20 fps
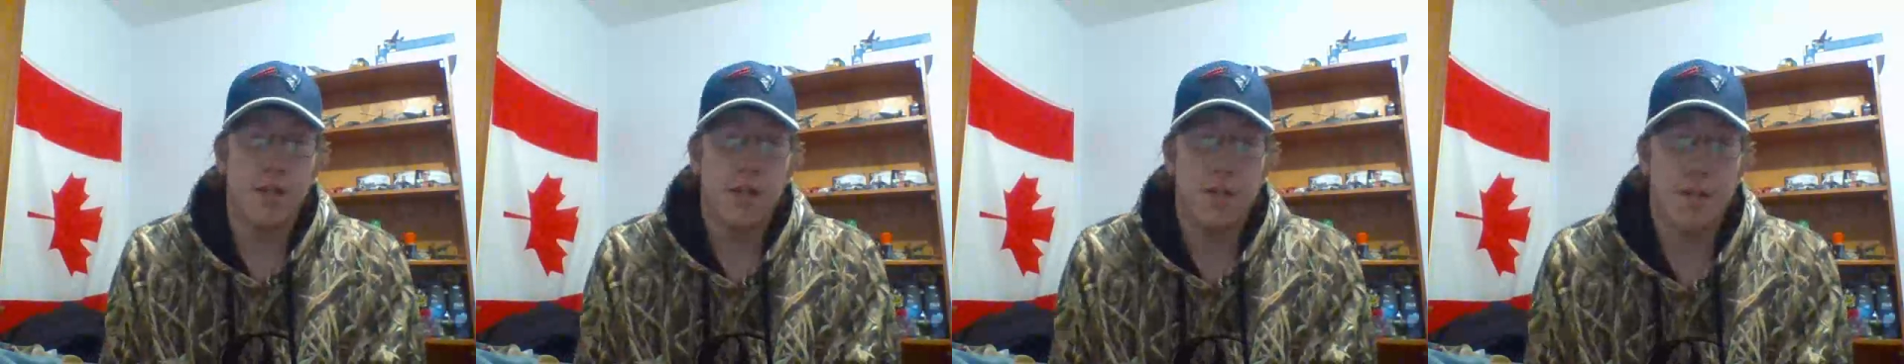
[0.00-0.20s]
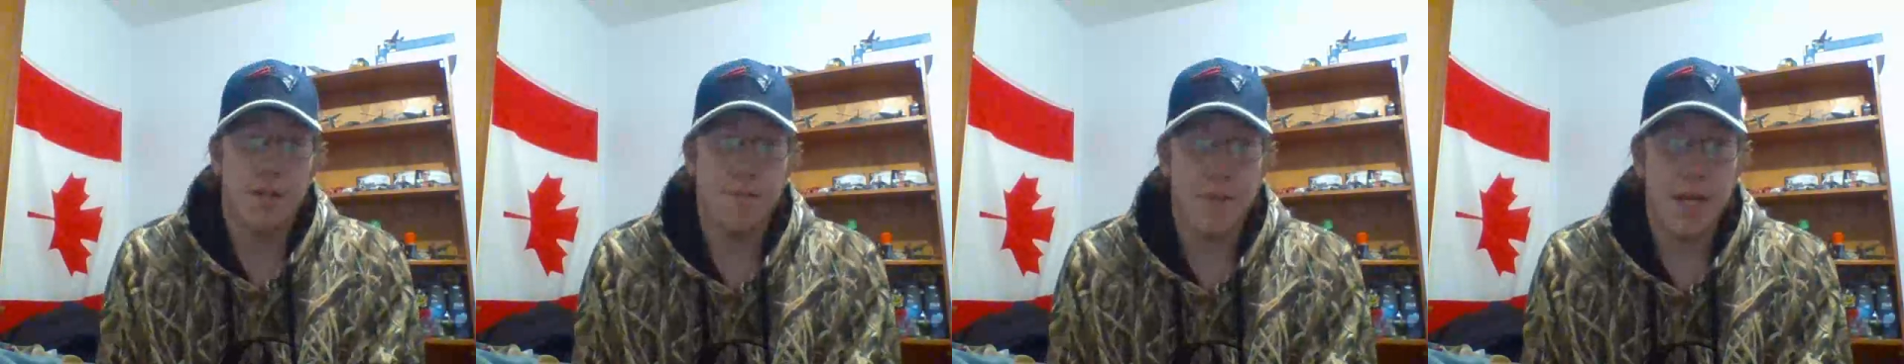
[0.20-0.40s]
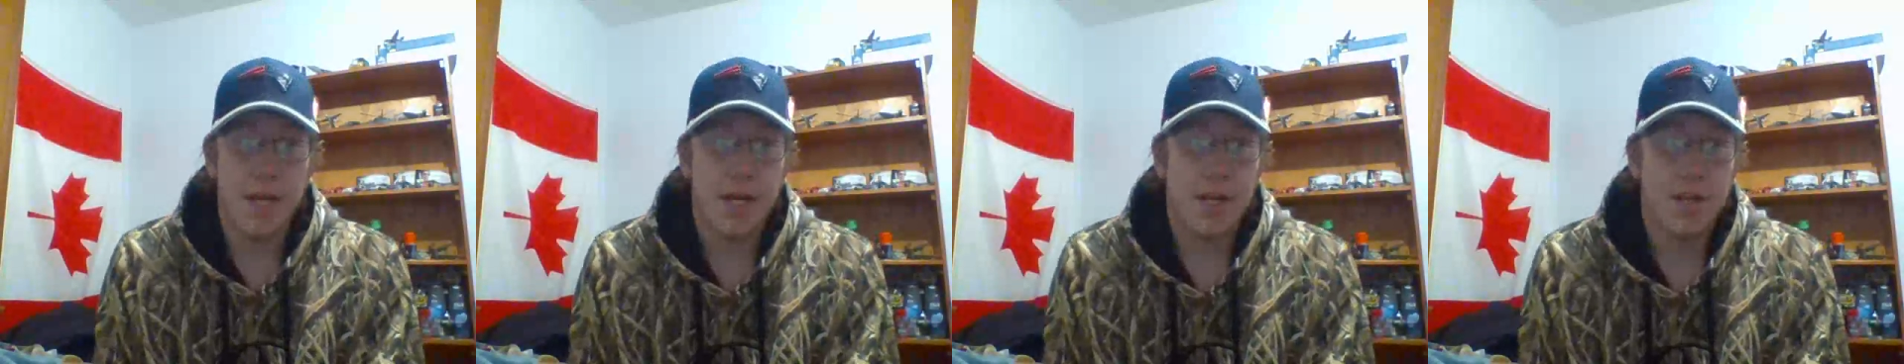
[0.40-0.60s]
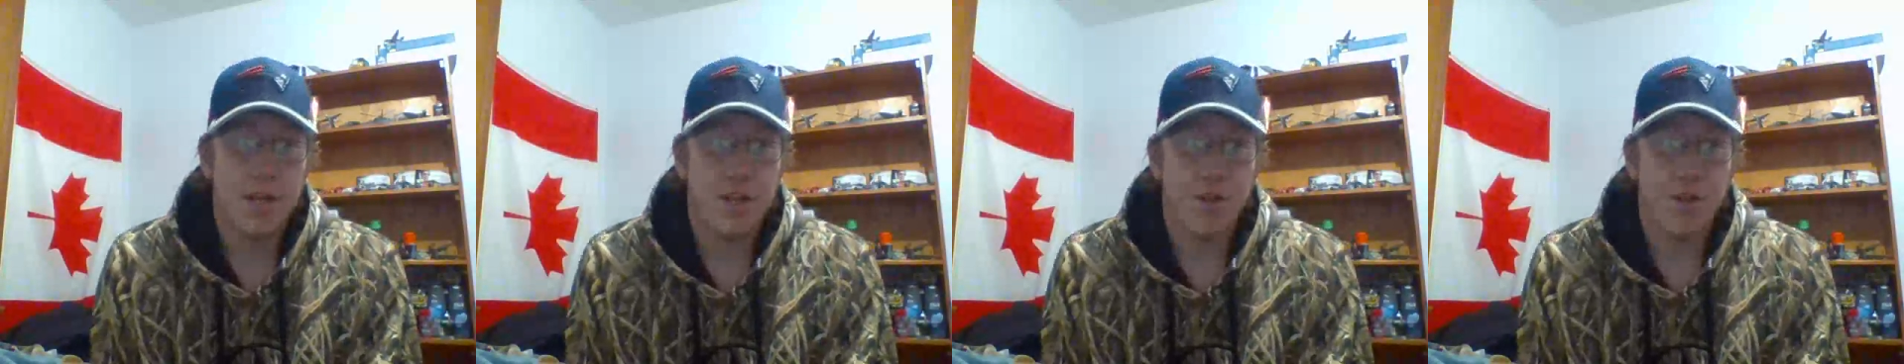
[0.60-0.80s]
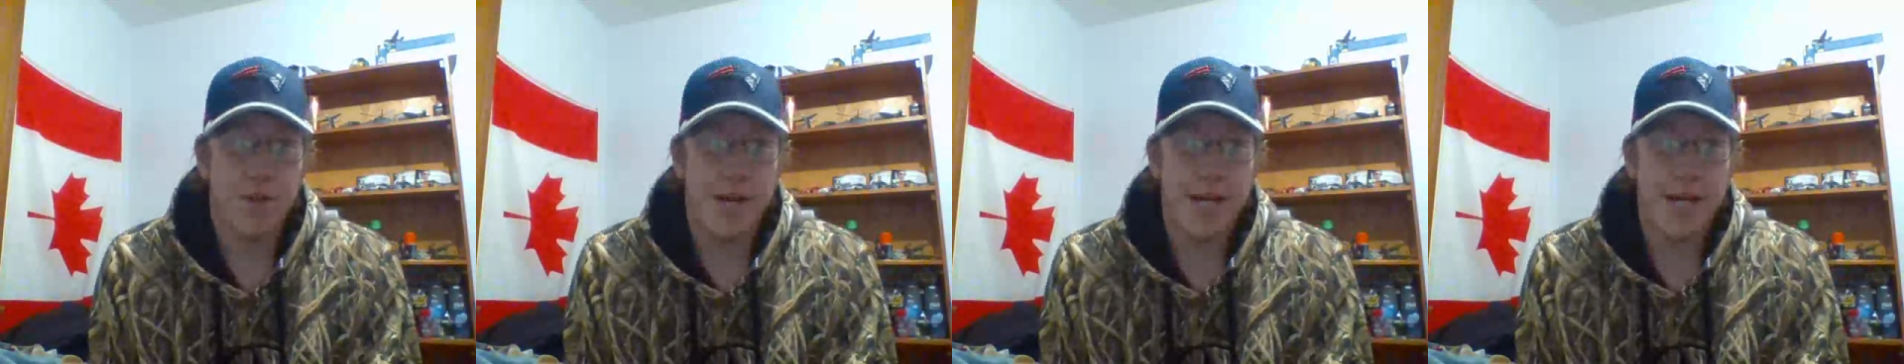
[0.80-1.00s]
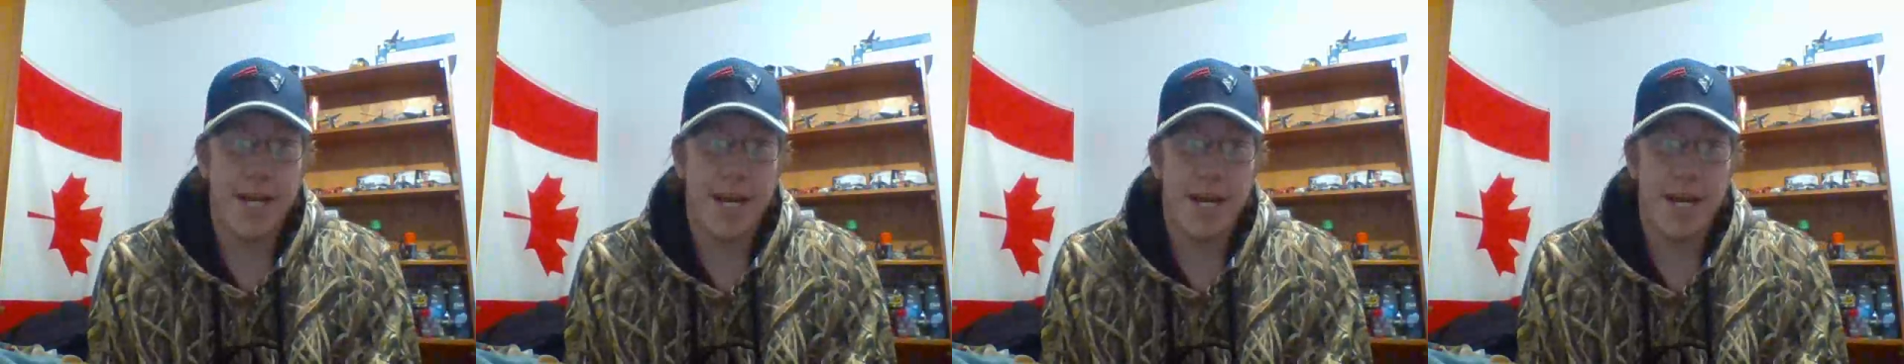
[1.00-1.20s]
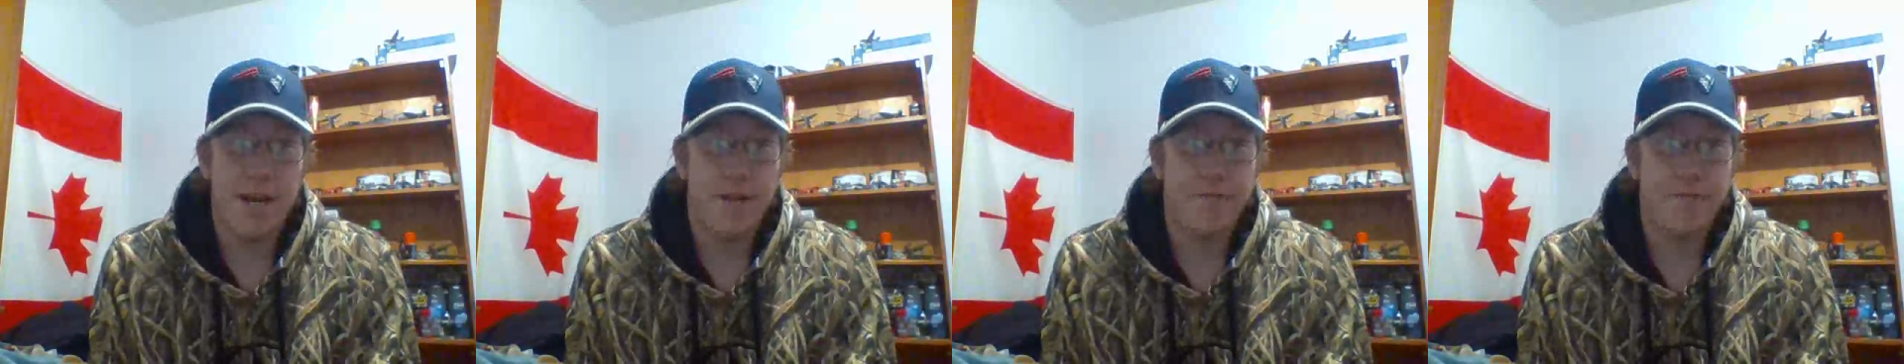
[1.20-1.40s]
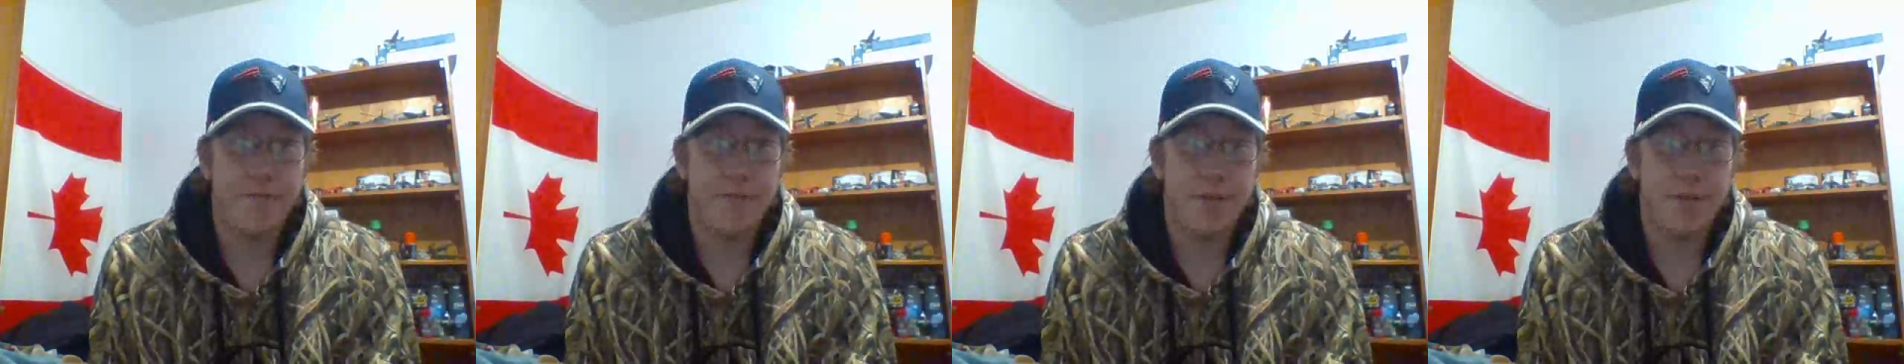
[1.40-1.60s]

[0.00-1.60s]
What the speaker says: the main issue I have